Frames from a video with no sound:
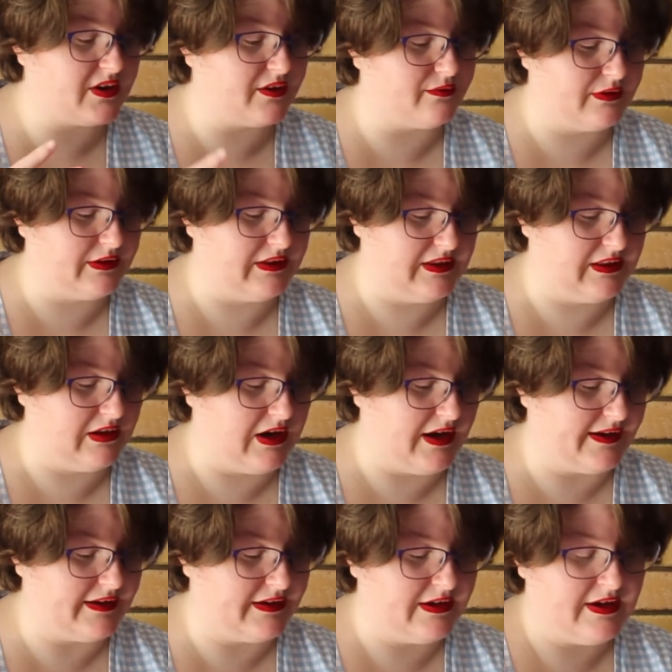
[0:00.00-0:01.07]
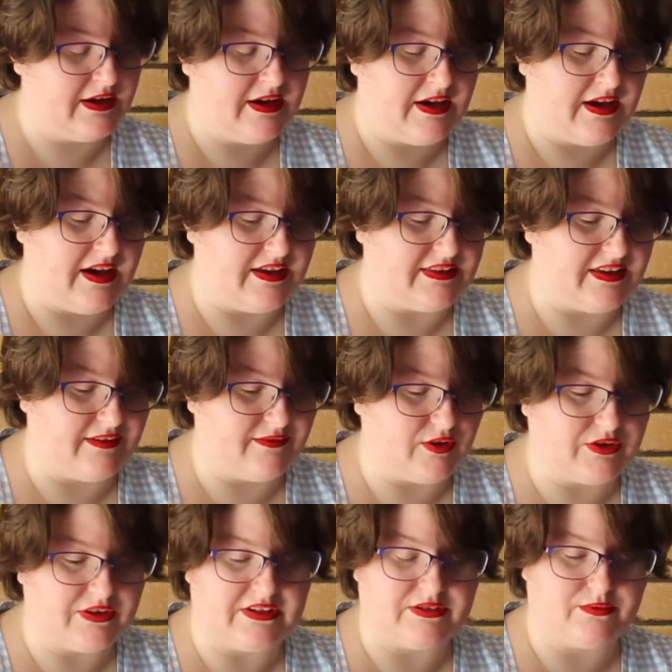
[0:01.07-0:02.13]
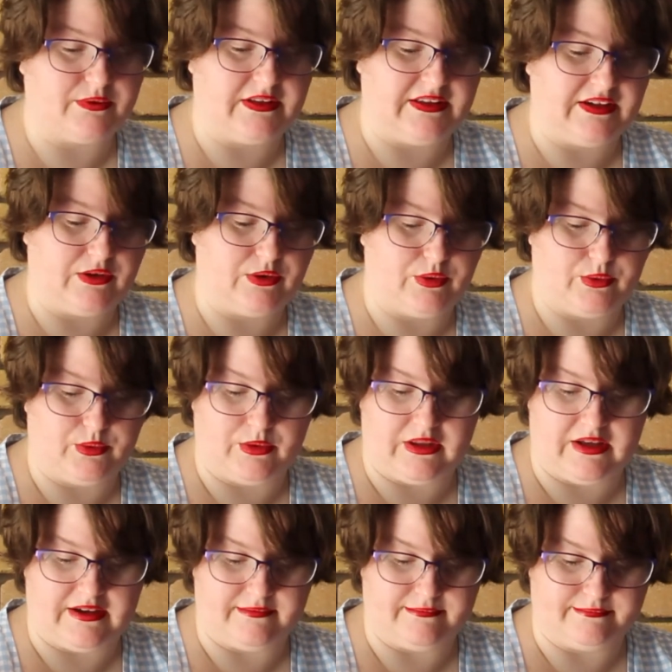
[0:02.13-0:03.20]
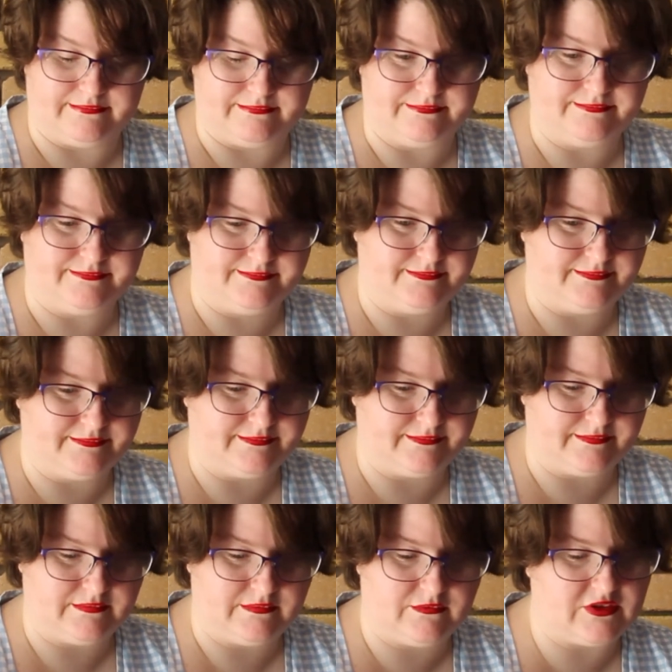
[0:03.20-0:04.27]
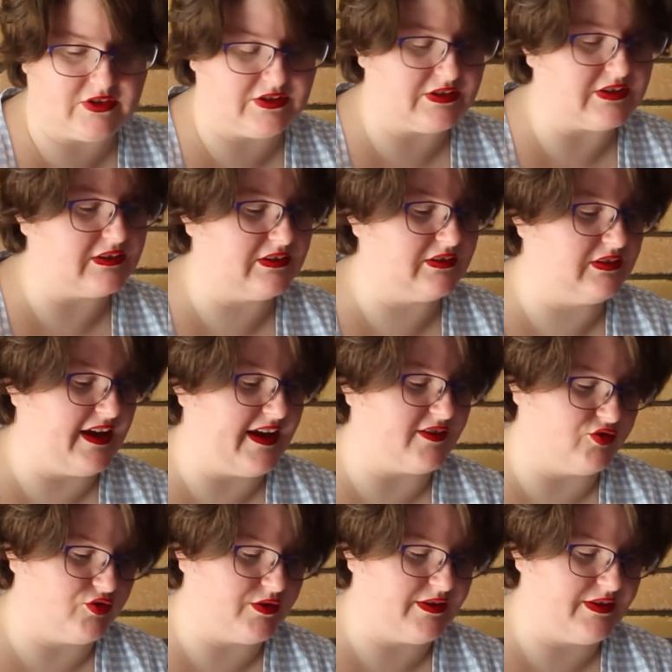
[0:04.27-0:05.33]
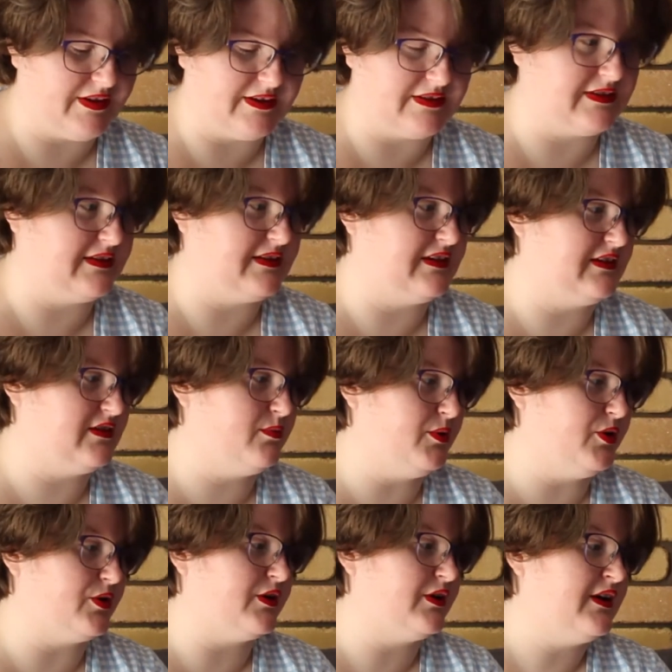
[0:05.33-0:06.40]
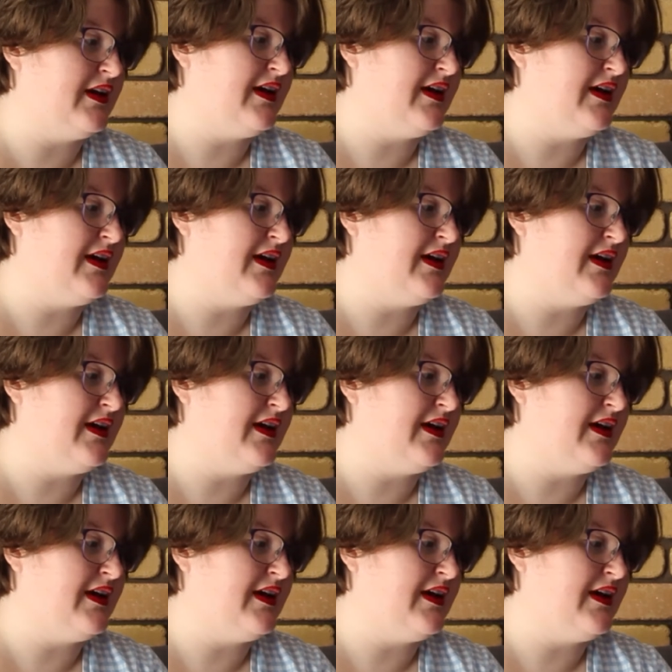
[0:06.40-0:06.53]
I really like. And they've got these really cool, just little extra things in the little book.